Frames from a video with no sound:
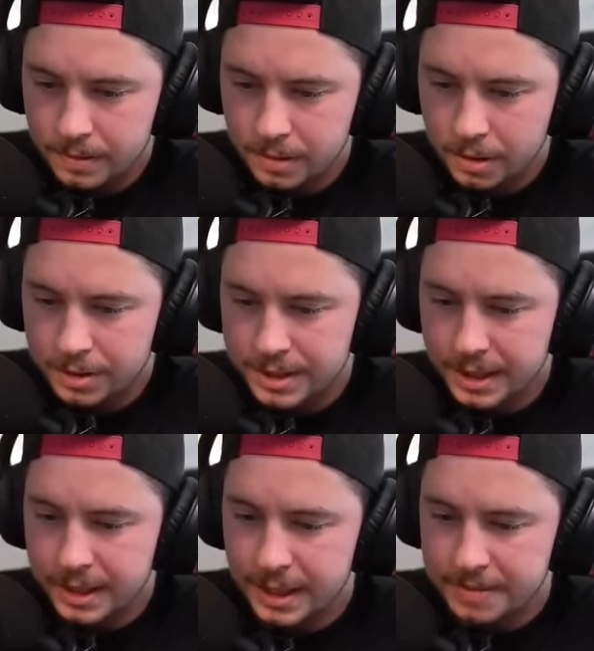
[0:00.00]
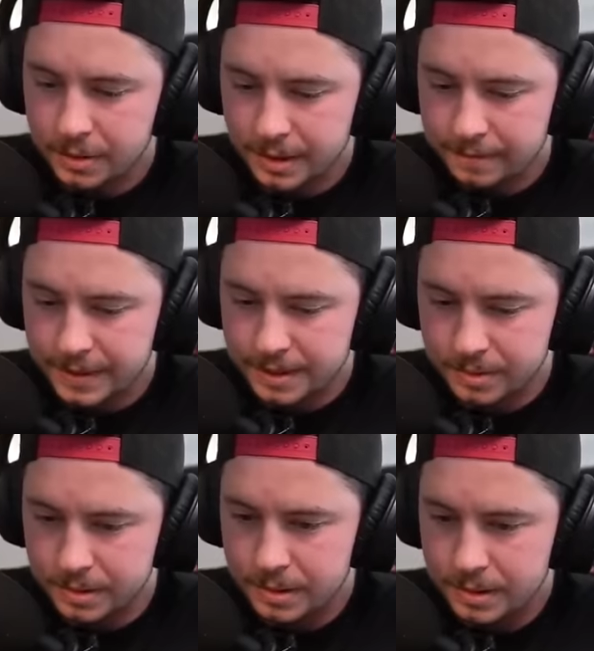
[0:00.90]
RC keeps going
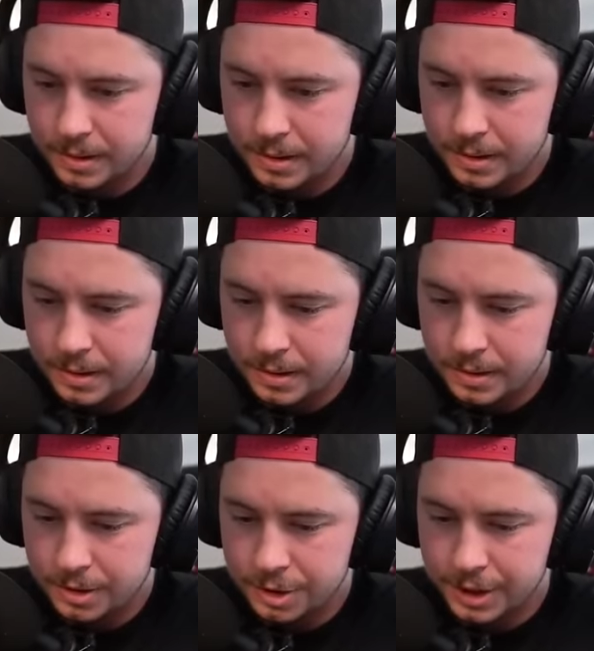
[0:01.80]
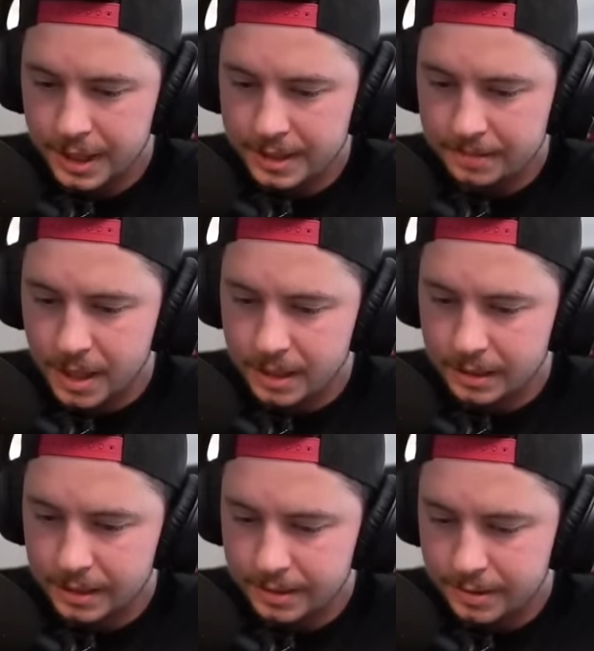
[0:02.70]
invisible. She got the
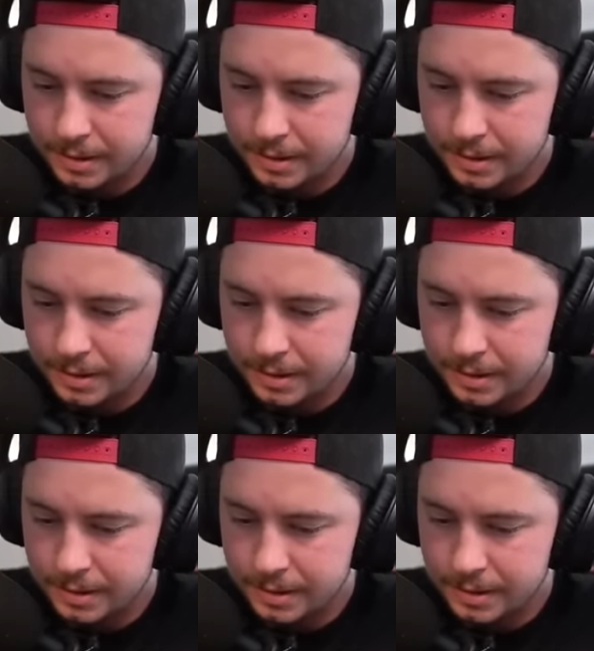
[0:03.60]
monolith.